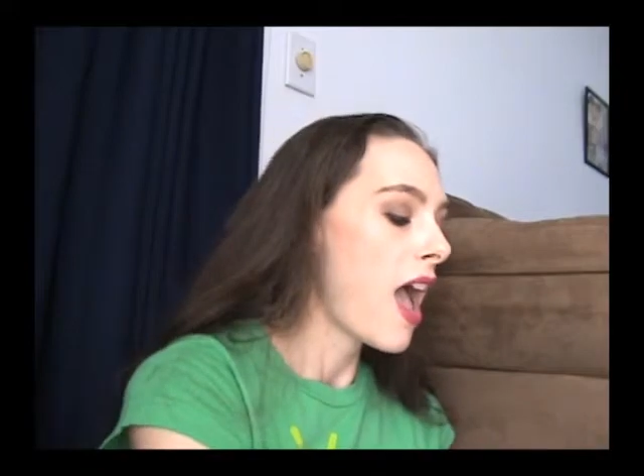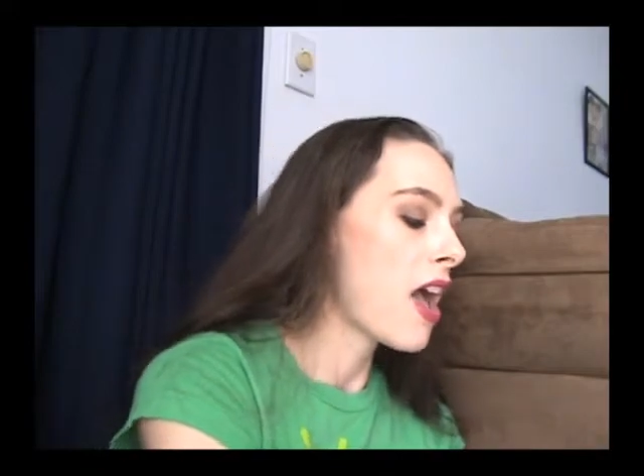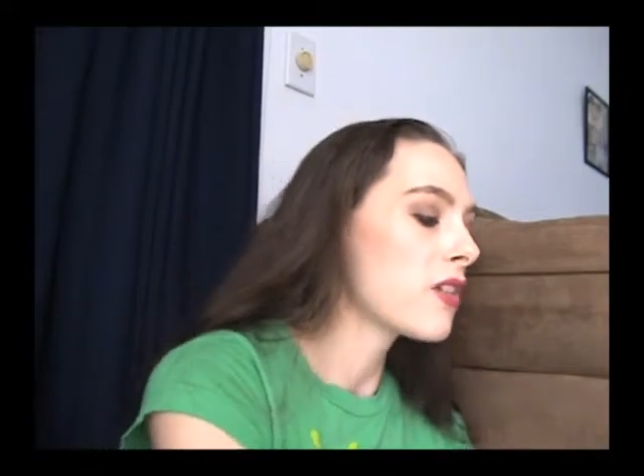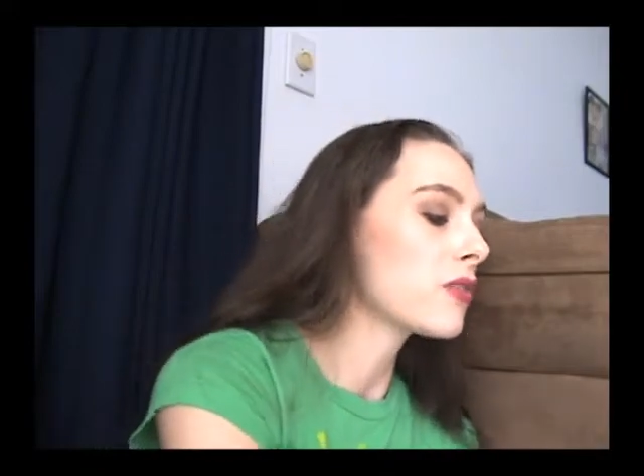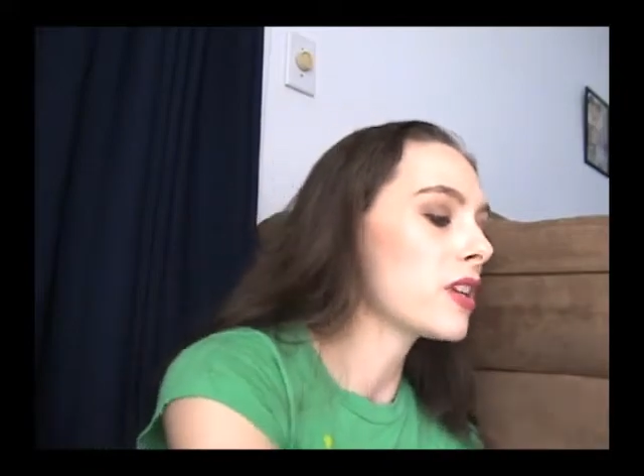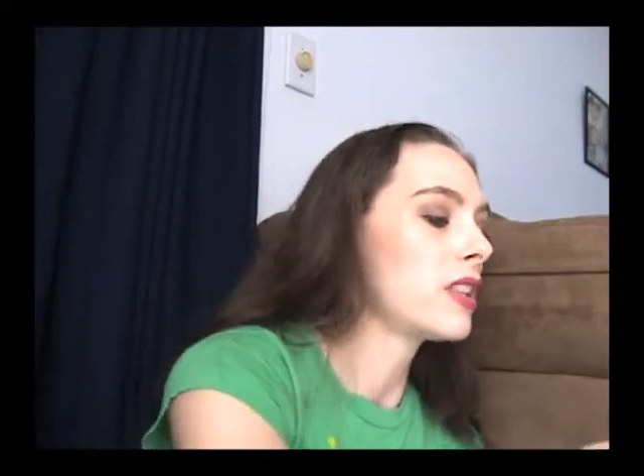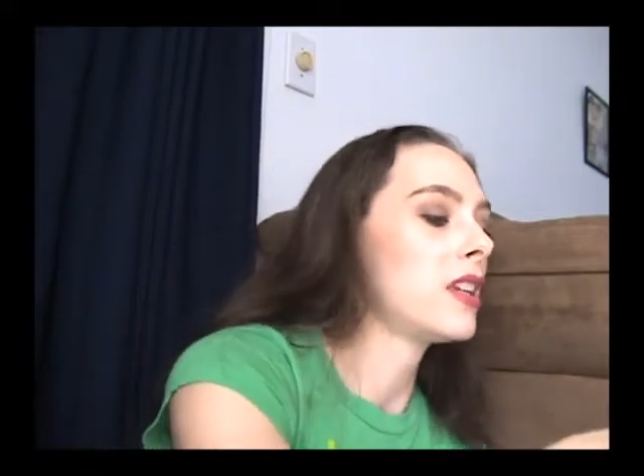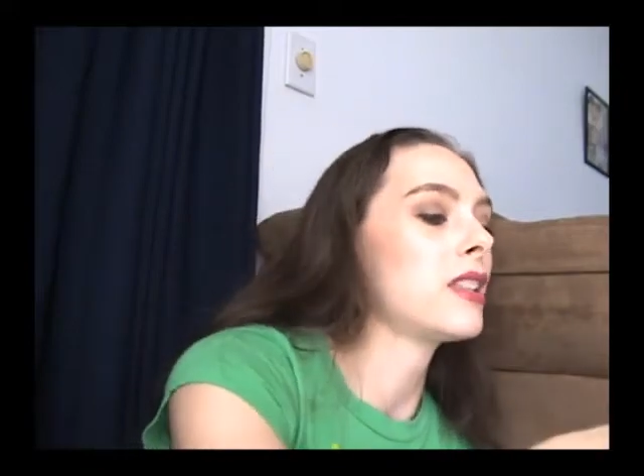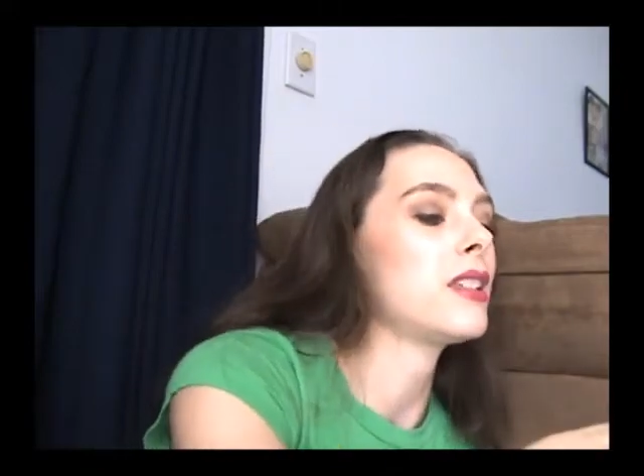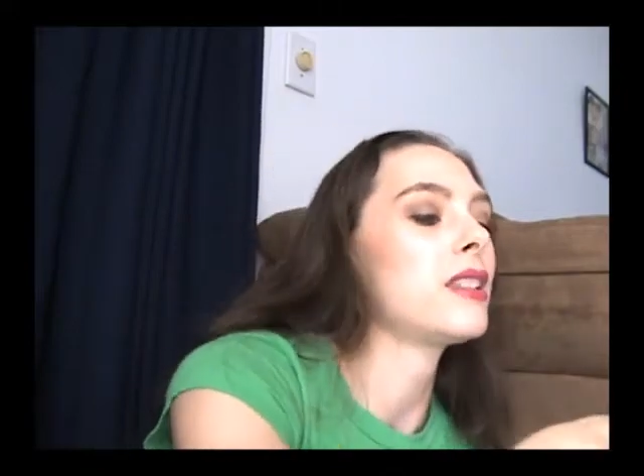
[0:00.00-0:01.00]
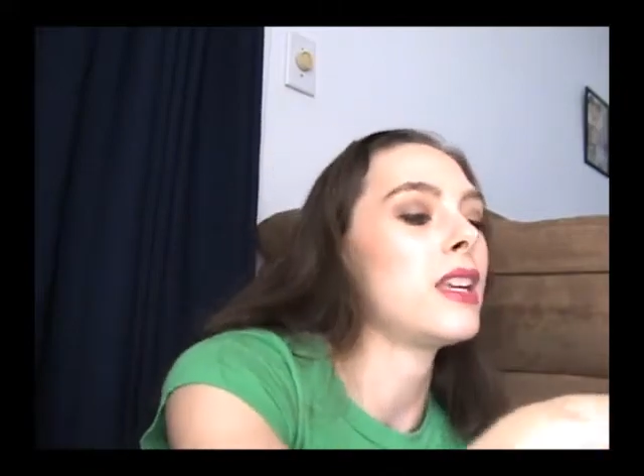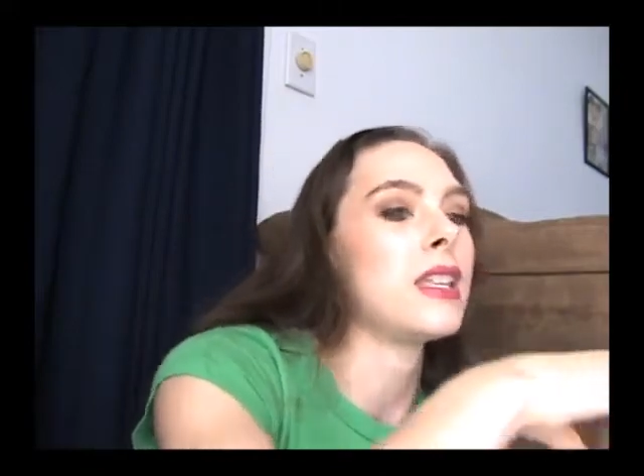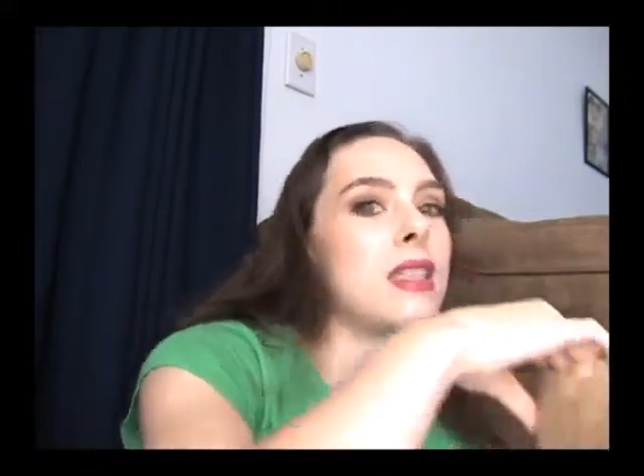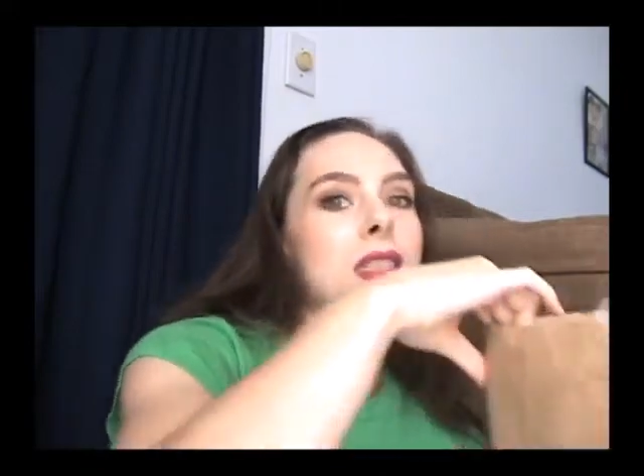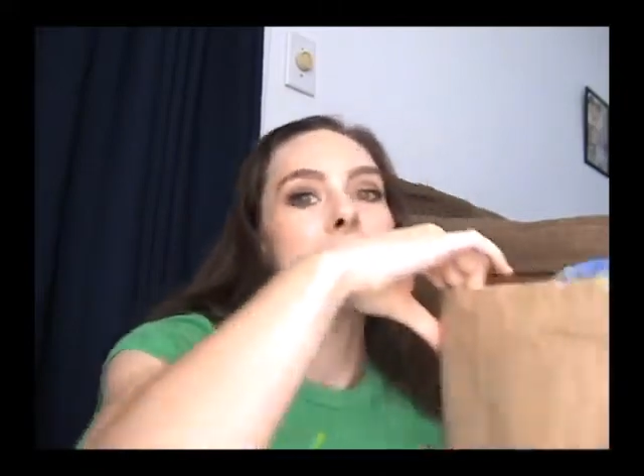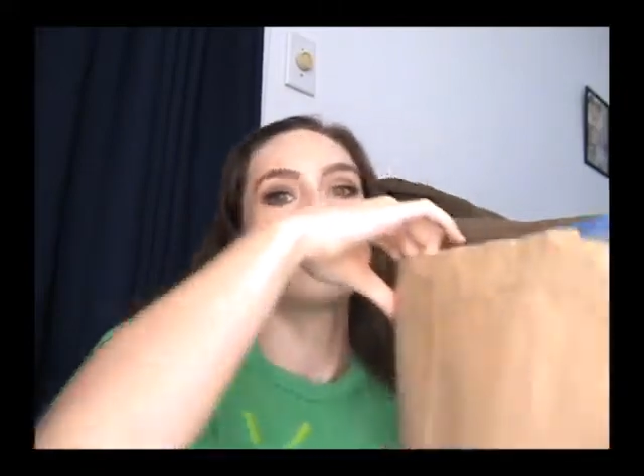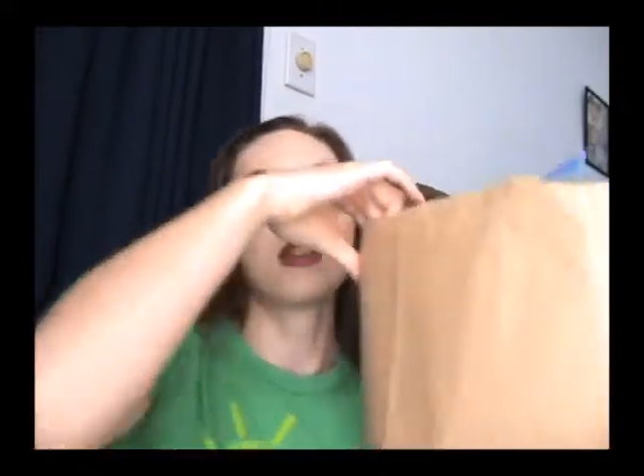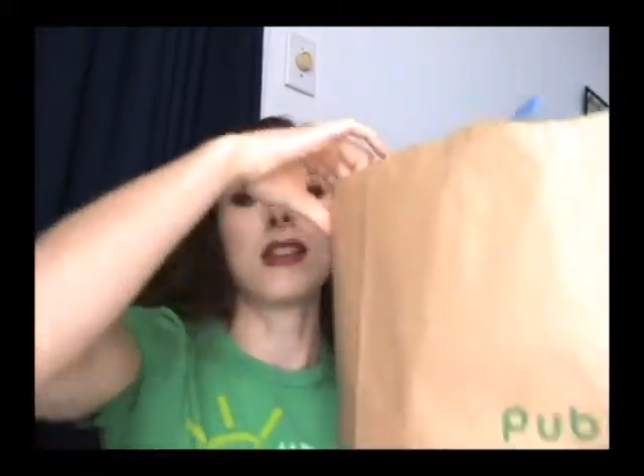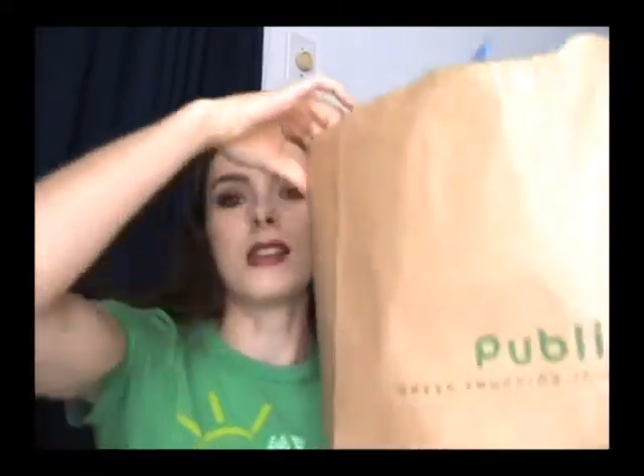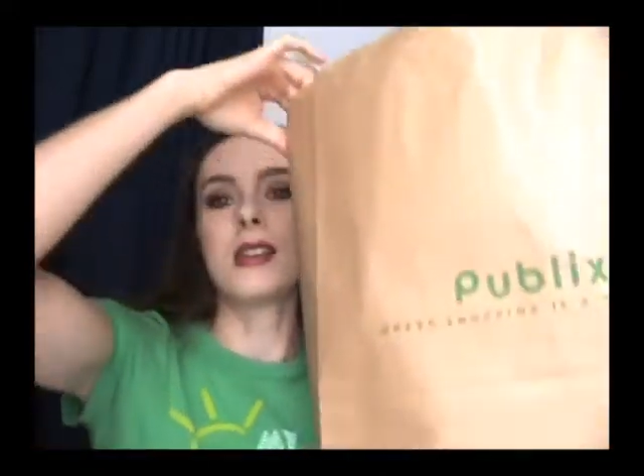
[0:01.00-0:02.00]
everything that's in
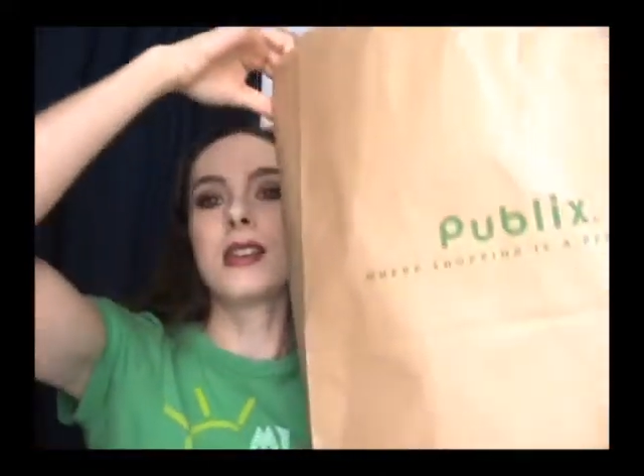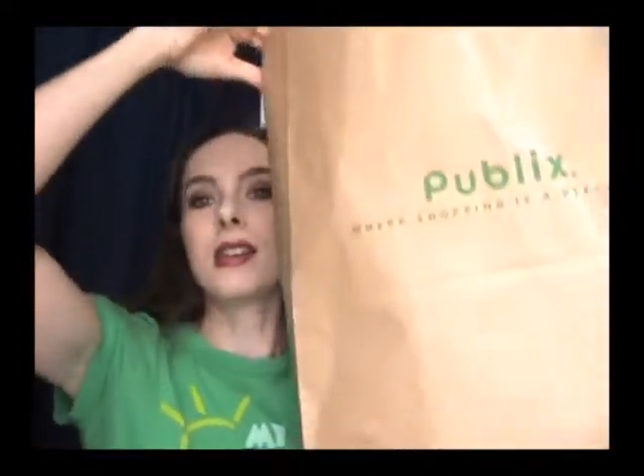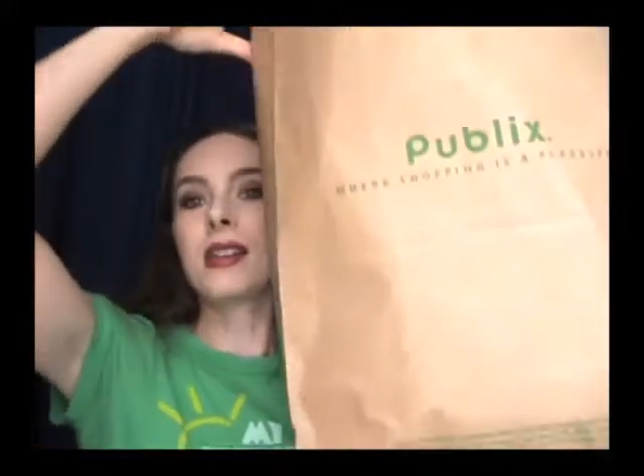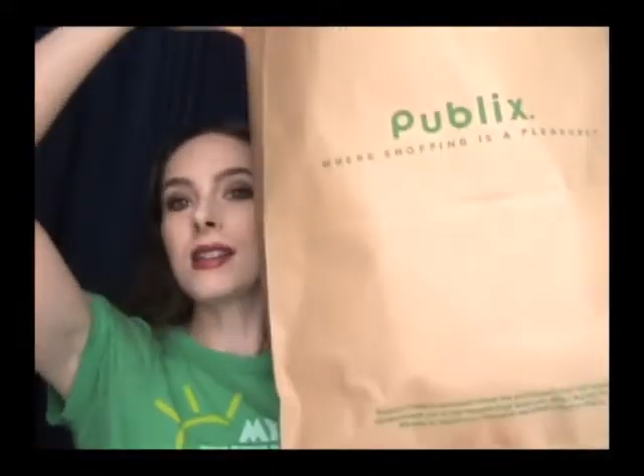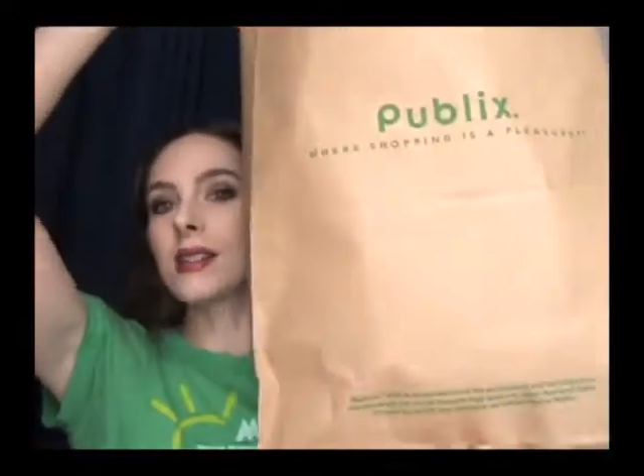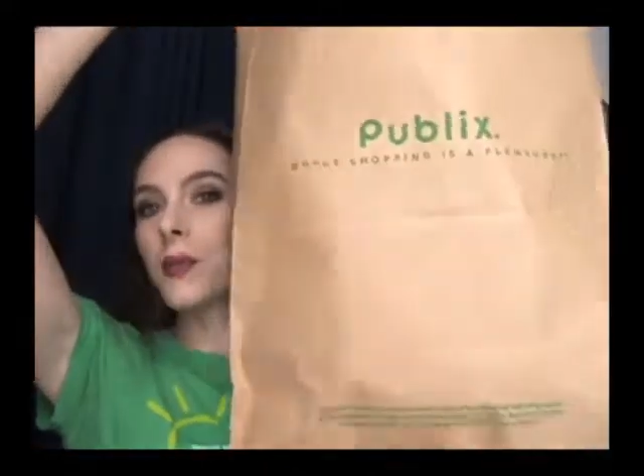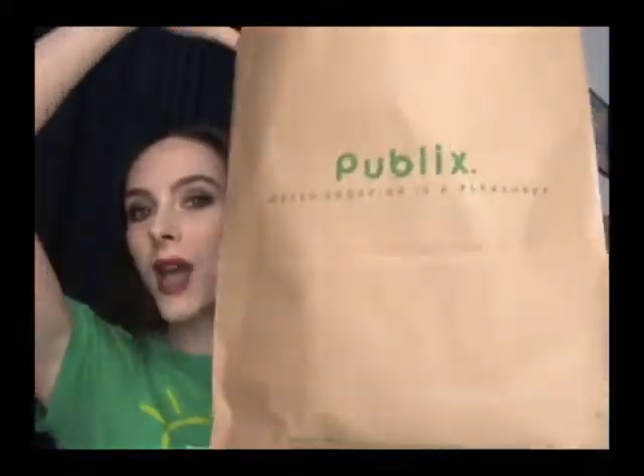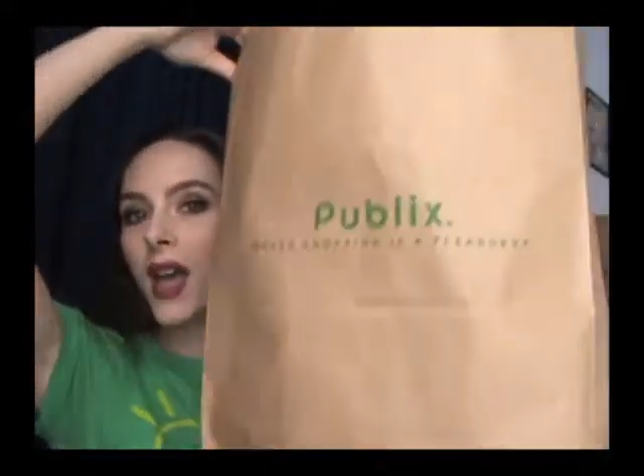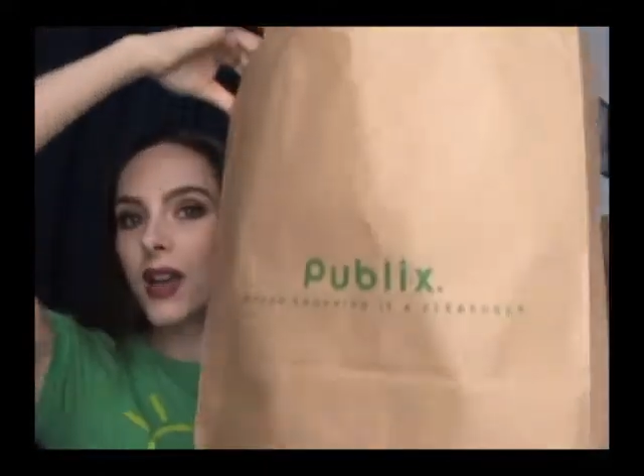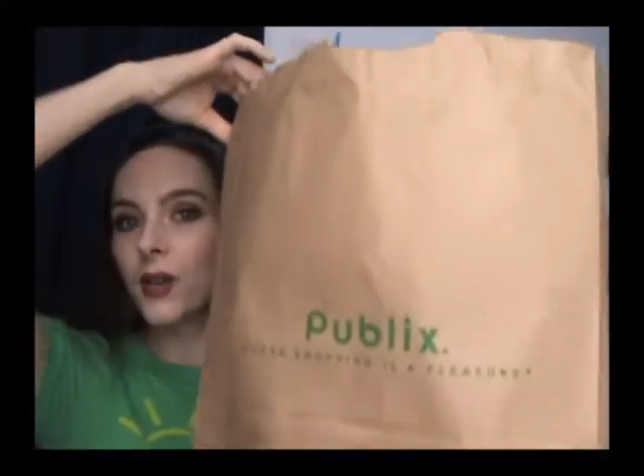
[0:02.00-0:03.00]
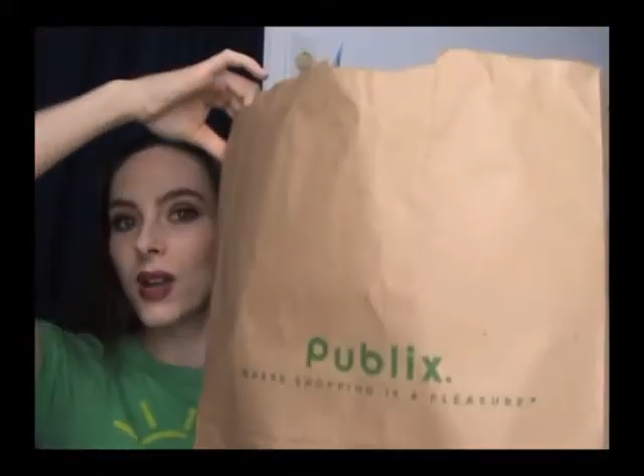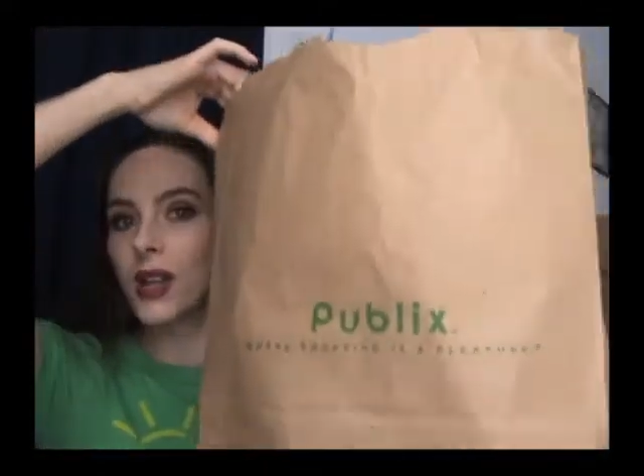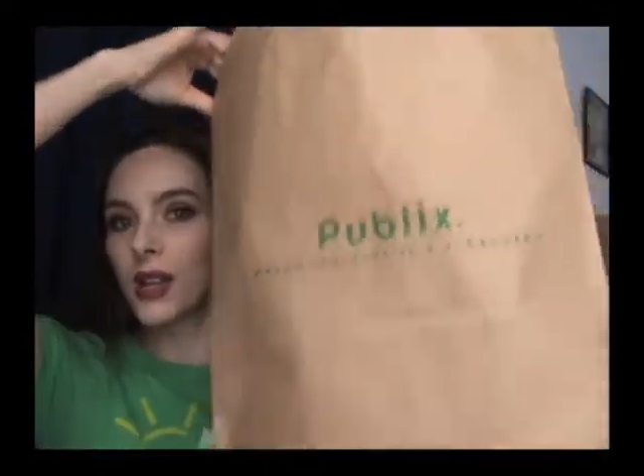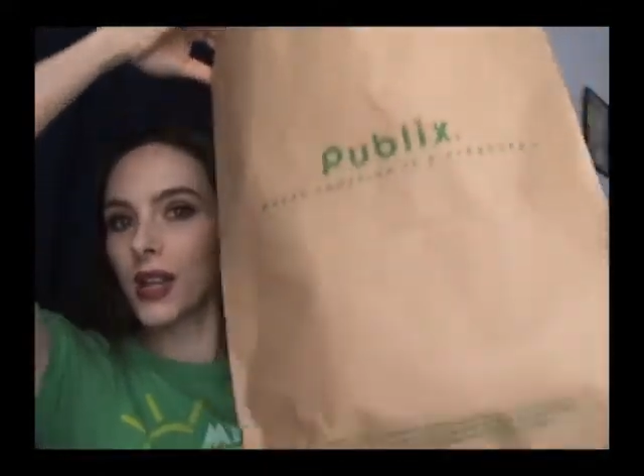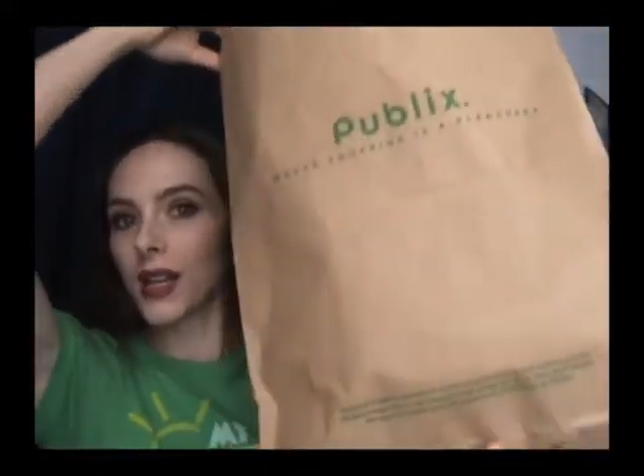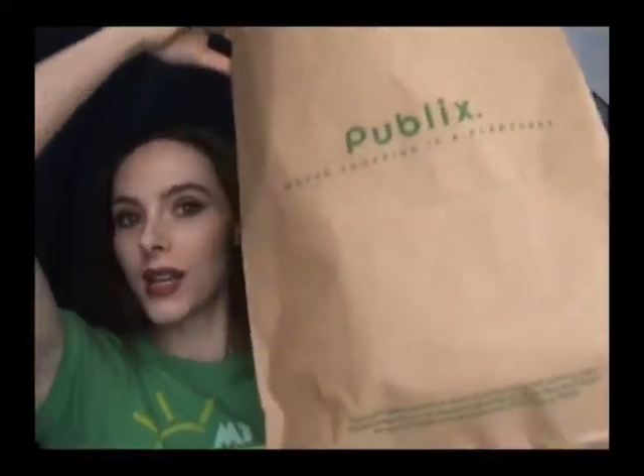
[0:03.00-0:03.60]
this bag right